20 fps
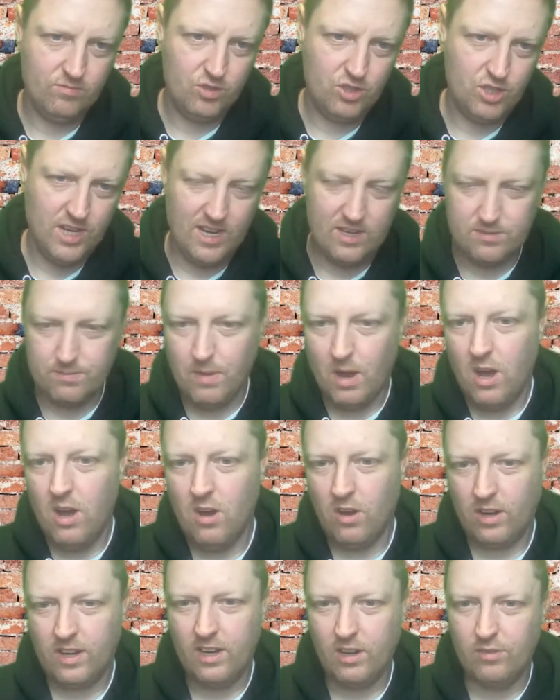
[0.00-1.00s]
Cheers,
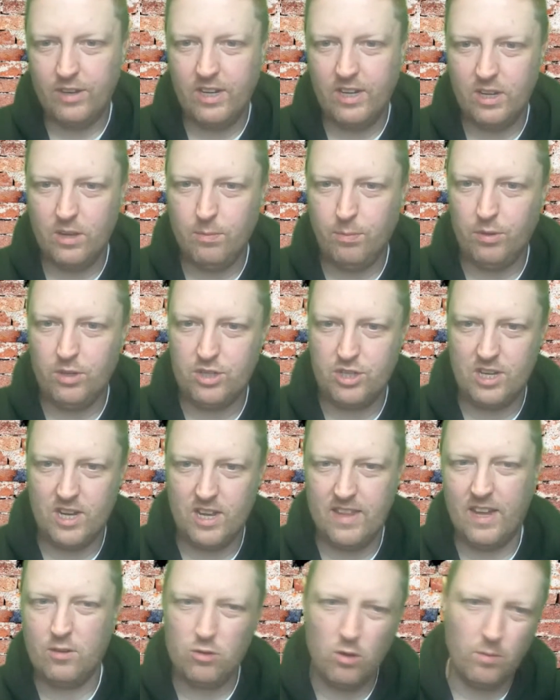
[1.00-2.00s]
Mark. I really
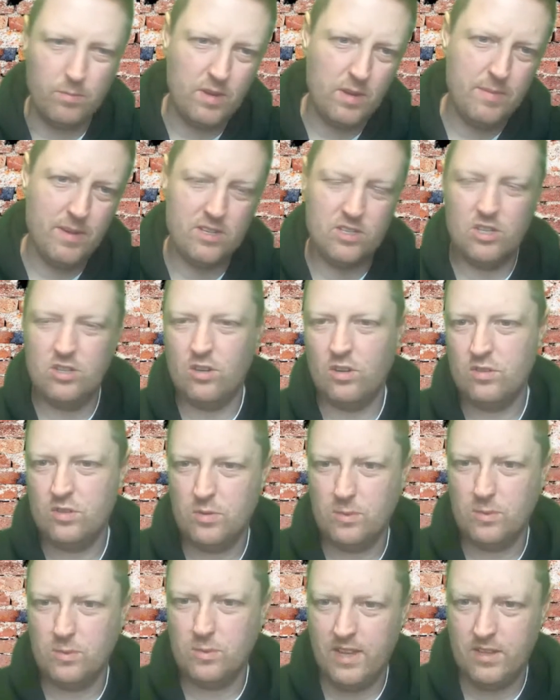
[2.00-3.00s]
appreciate that. Drop me a message on
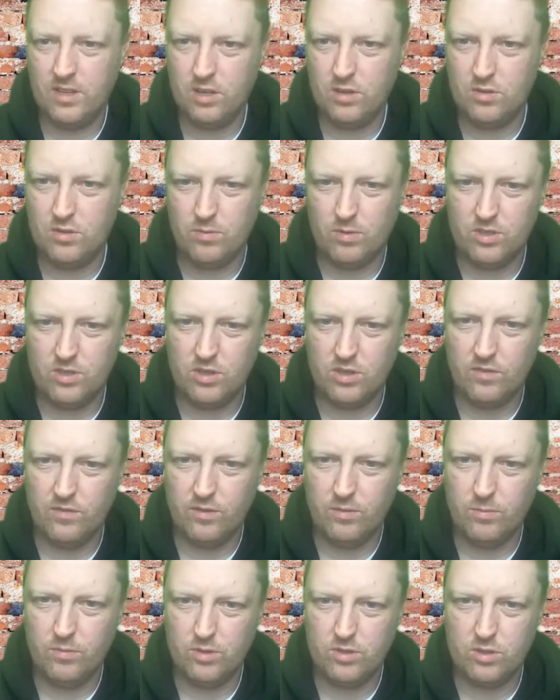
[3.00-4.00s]
Twitter, the usual
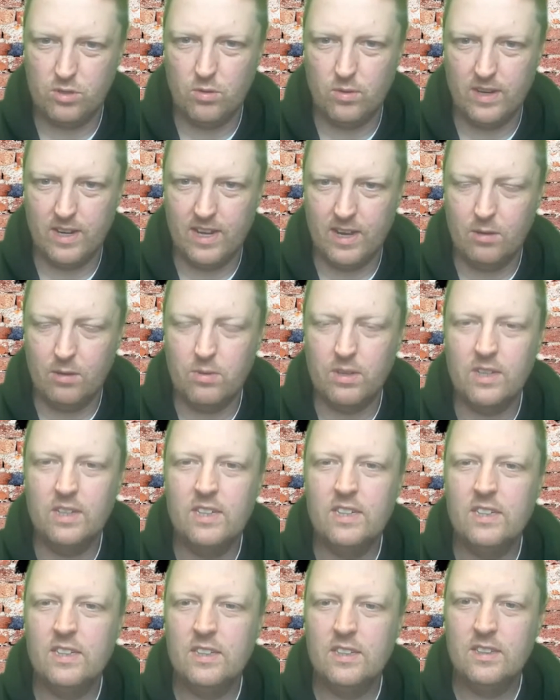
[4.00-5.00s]
stuff, and we'll sort it out.
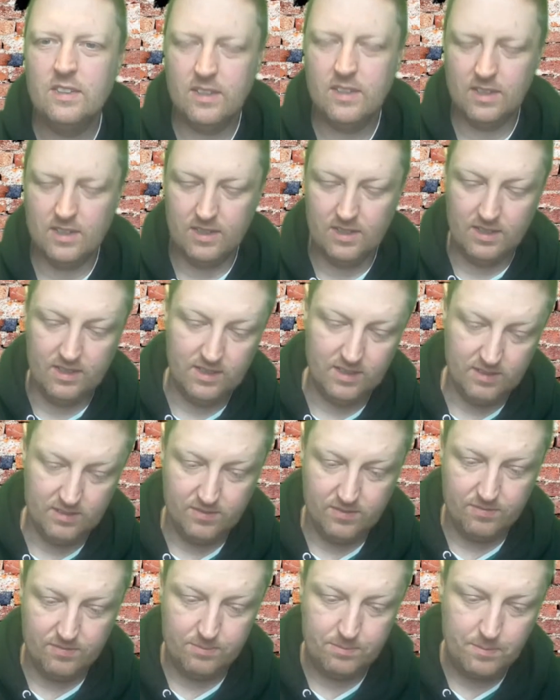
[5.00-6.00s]

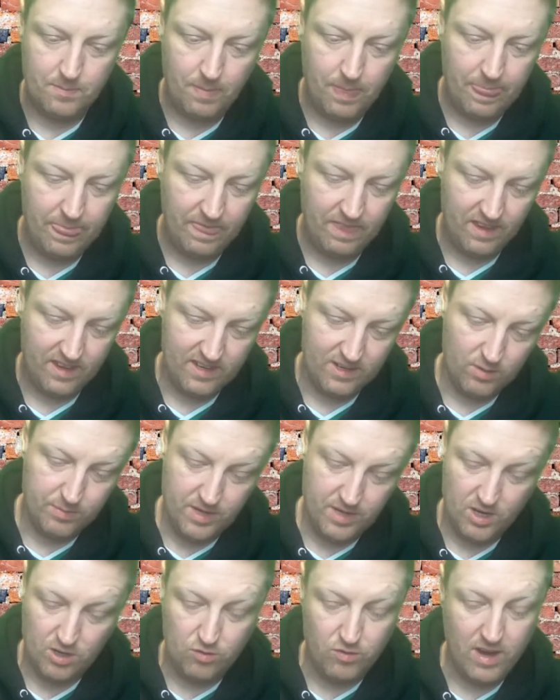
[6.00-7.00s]
And it'll
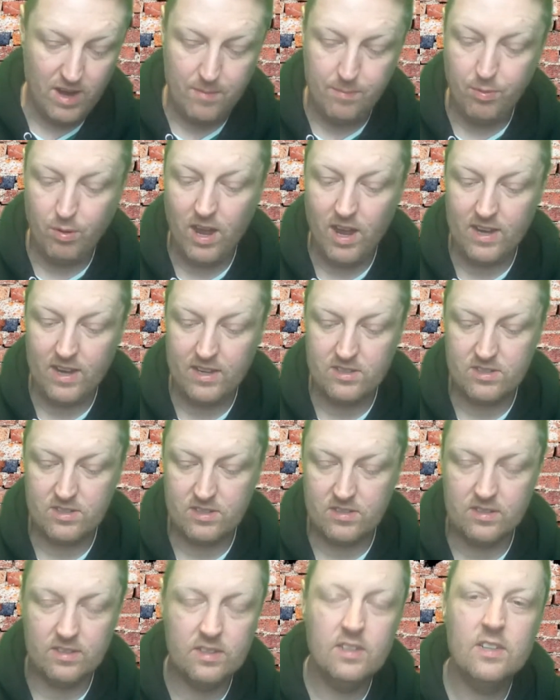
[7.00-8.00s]
be a great prize.
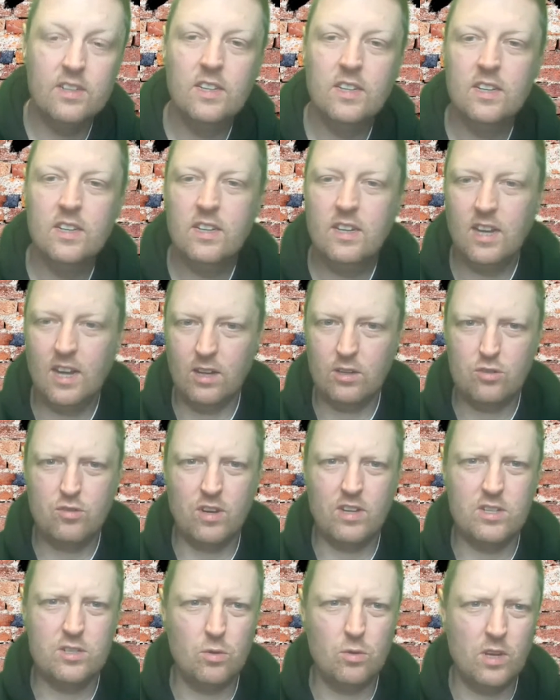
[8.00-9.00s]
And I'll
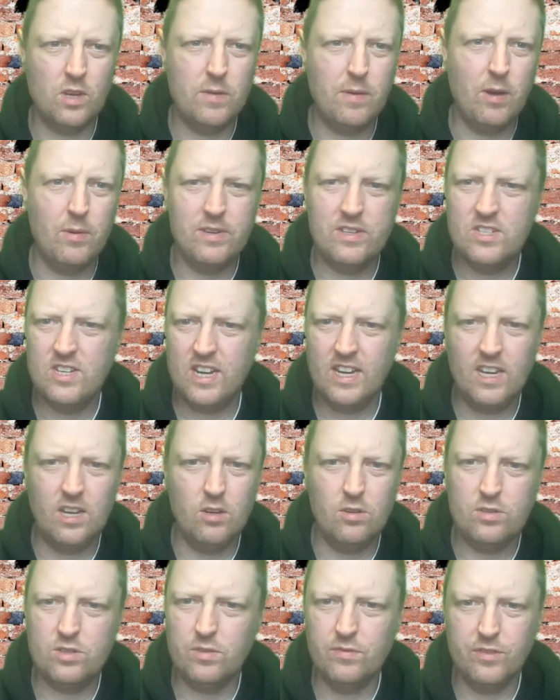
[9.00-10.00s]
try and sort you out a
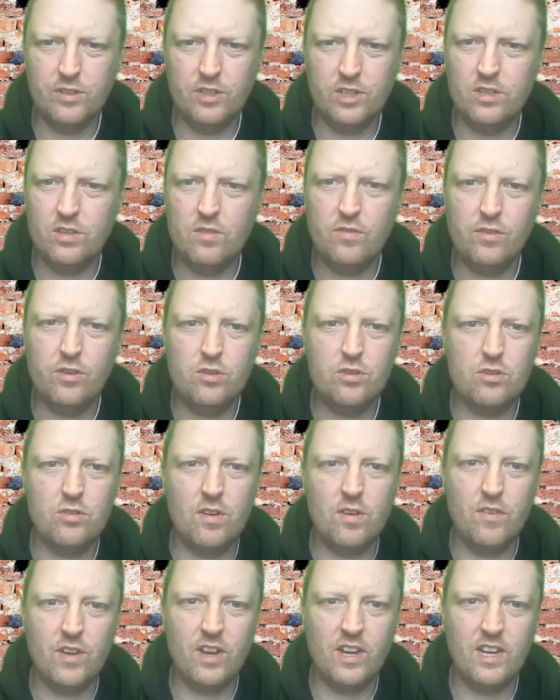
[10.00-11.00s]
ticket or something in the
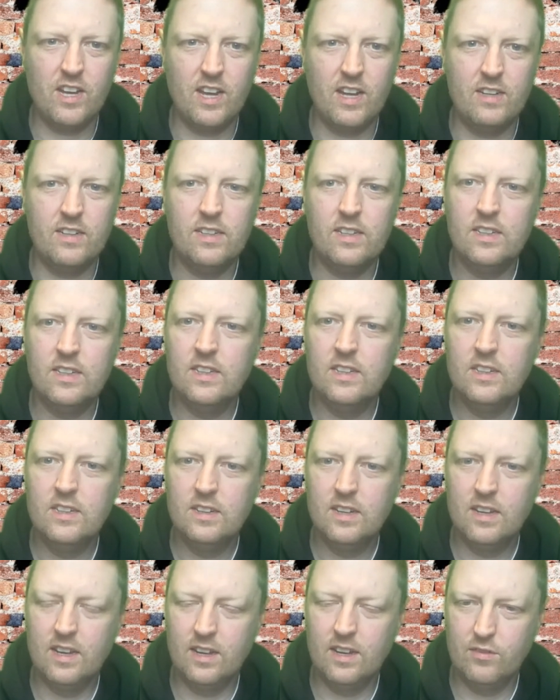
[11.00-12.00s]
future if I can.
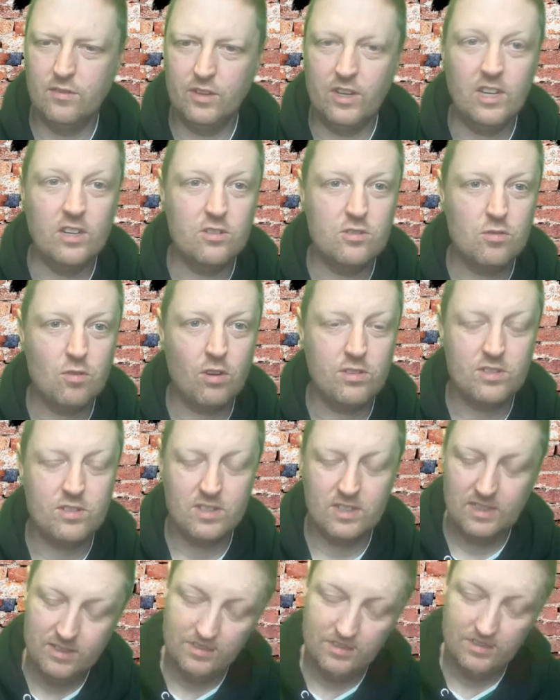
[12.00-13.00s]
Fingers
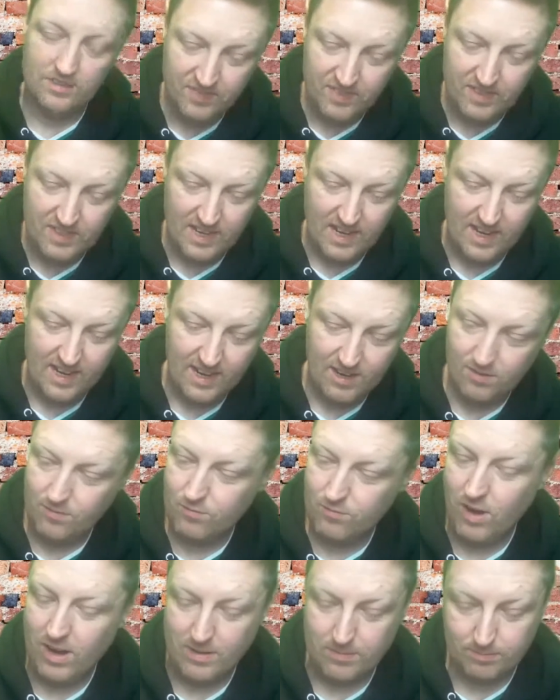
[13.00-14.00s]
crossed.
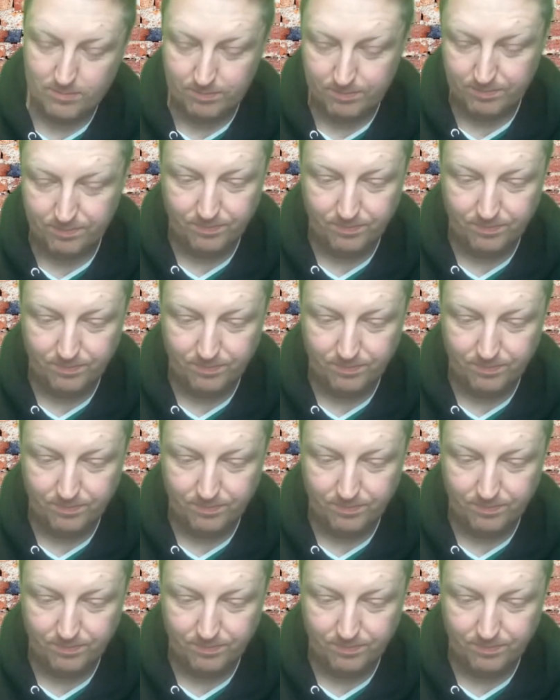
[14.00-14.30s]
Right.